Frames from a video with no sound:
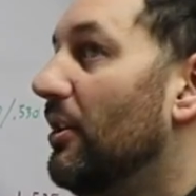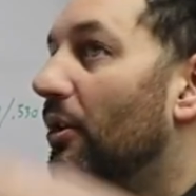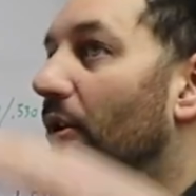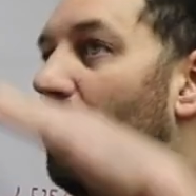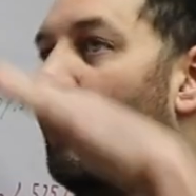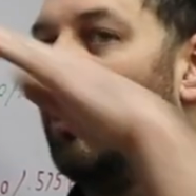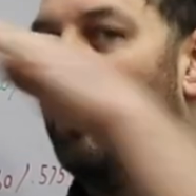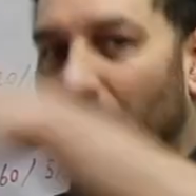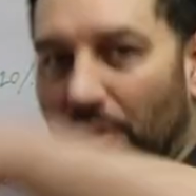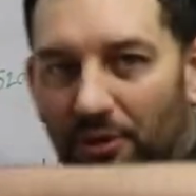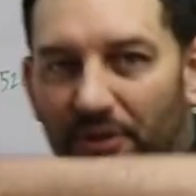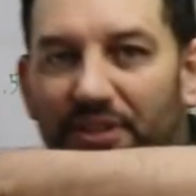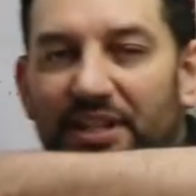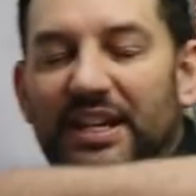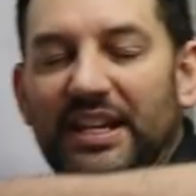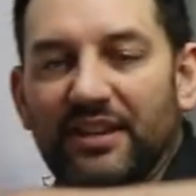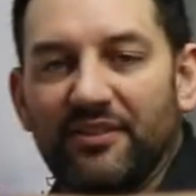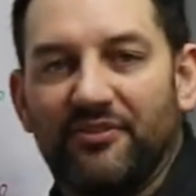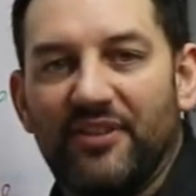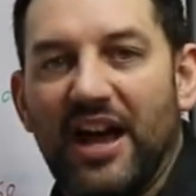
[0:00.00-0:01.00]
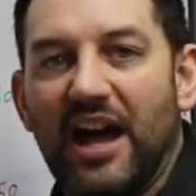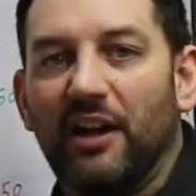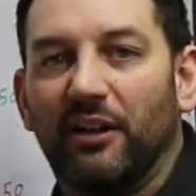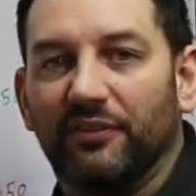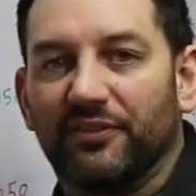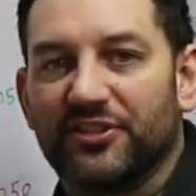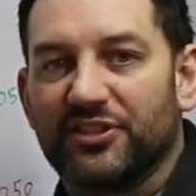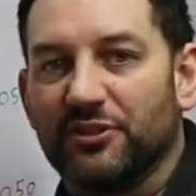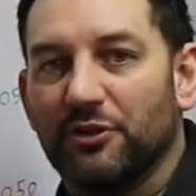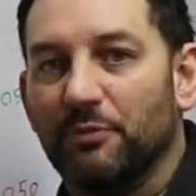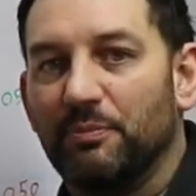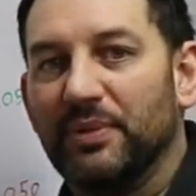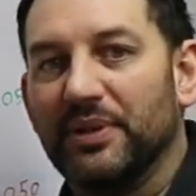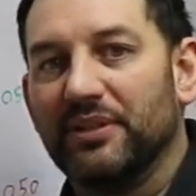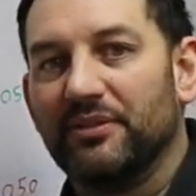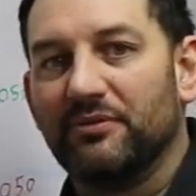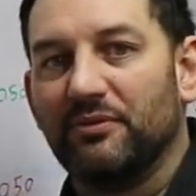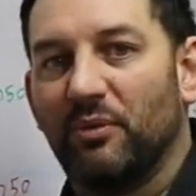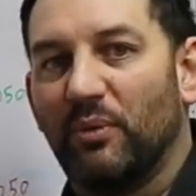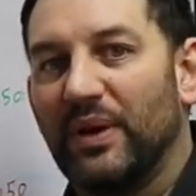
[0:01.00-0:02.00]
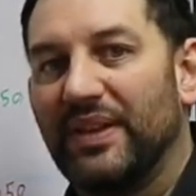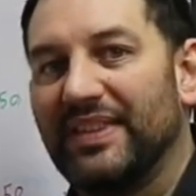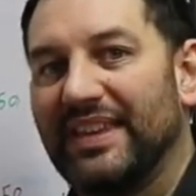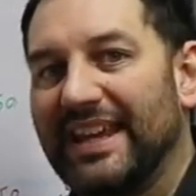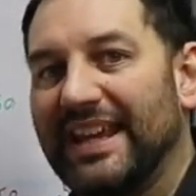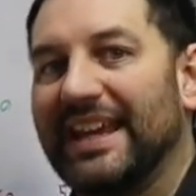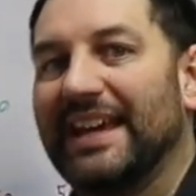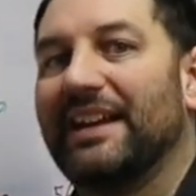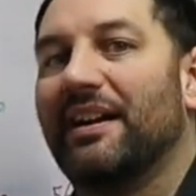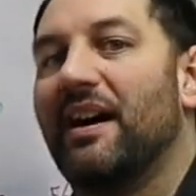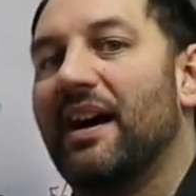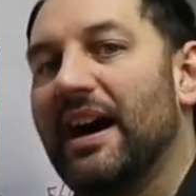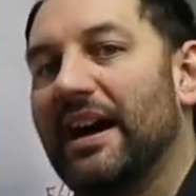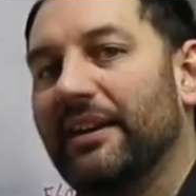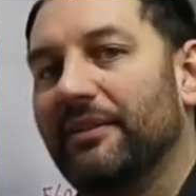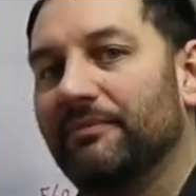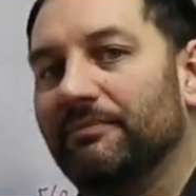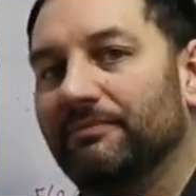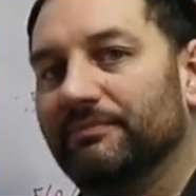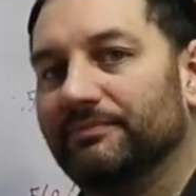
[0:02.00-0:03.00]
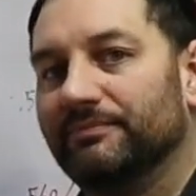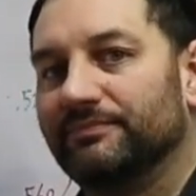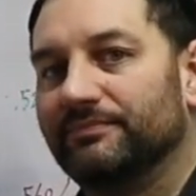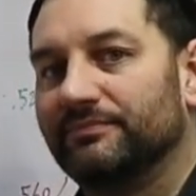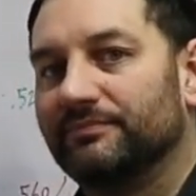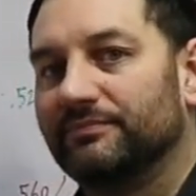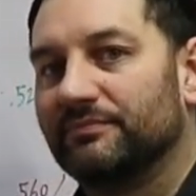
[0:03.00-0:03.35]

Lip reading: holding valves open when they get hot,